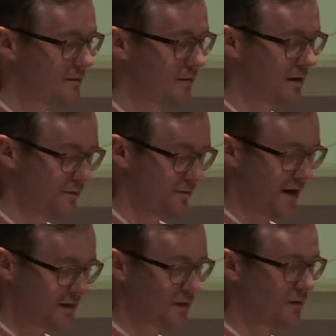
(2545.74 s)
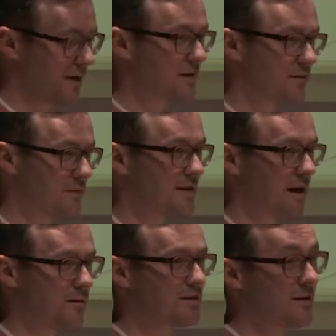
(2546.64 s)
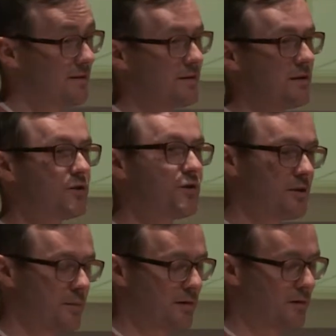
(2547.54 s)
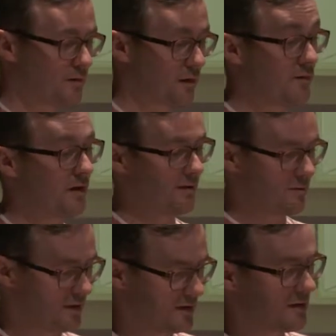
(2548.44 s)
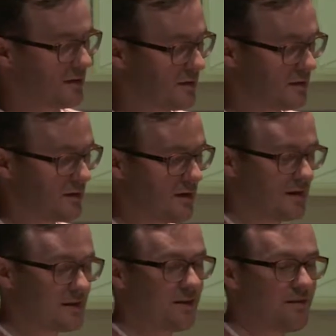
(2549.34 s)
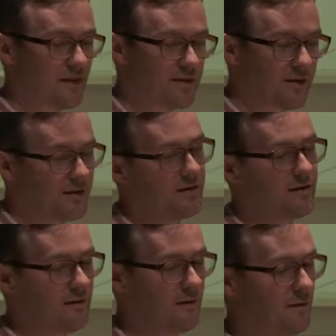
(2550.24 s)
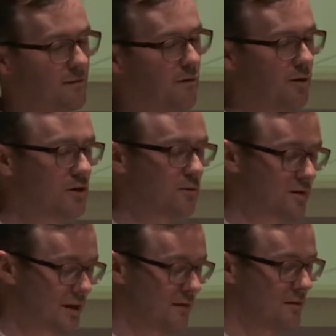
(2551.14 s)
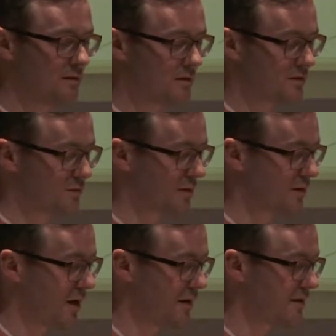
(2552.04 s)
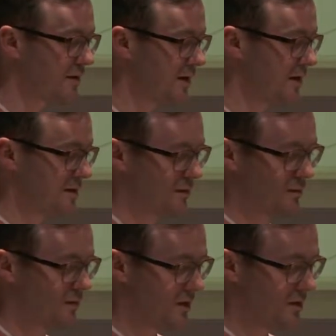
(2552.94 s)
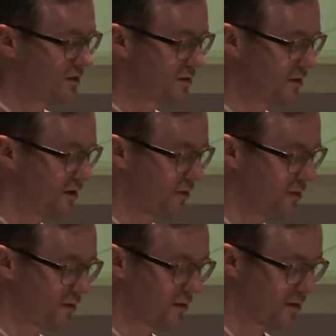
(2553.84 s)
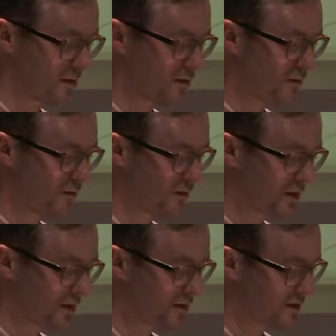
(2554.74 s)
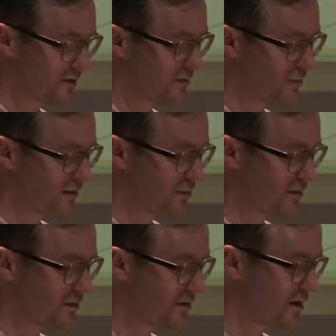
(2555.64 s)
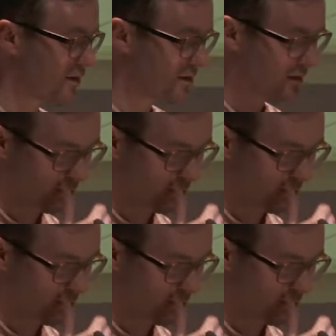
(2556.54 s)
But rest of the sounds and the treatment of the synthetic voice was handled in Super Collider. So just to give you an overview, like just once when you started